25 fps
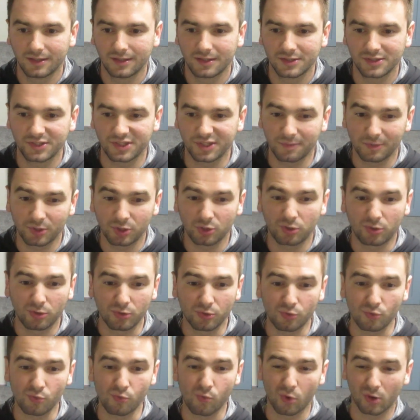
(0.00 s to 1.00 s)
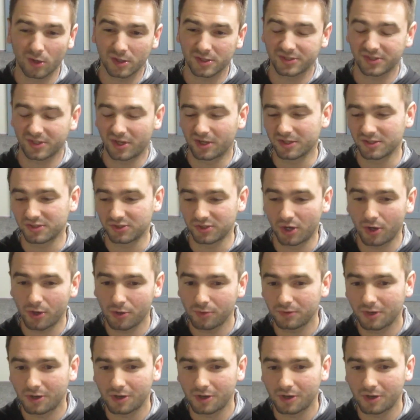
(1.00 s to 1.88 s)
someone who works on his own,